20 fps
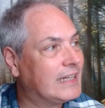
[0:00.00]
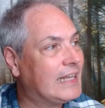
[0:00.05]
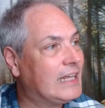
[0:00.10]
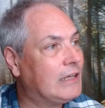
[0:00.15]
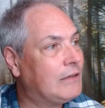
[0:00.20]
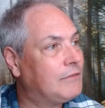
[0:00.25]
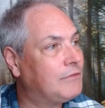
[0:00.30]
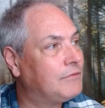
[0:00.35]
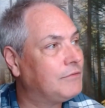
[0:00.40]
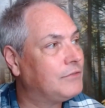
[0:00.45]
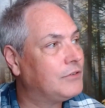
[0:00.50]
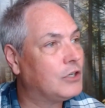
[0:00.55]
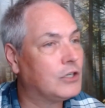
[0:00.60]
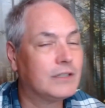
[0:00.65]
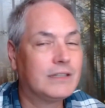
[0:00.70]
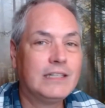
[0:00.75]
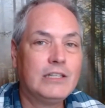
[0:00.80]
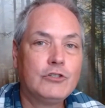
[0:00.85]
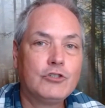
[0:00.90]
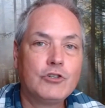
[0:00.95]
if a
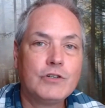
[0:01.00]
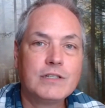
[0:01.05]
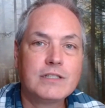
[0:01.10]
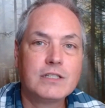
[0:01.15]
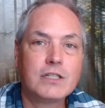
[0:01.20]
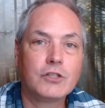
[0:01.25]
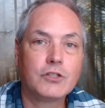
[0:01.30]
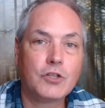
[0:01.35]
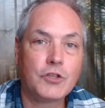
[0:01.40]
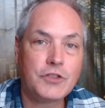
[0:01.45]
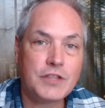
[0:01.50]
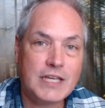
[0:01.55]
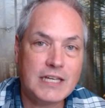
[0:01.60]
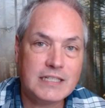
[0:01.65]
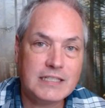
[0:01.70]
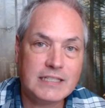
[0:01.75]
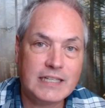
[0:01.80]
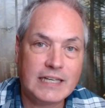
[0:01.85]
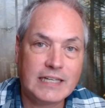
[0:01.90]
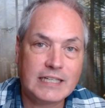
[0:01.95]
teacher is not
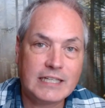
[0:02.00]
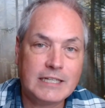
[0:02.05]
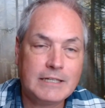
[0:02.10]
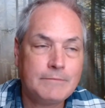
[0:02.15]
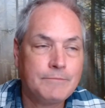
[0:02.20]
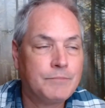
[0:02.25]
authentic,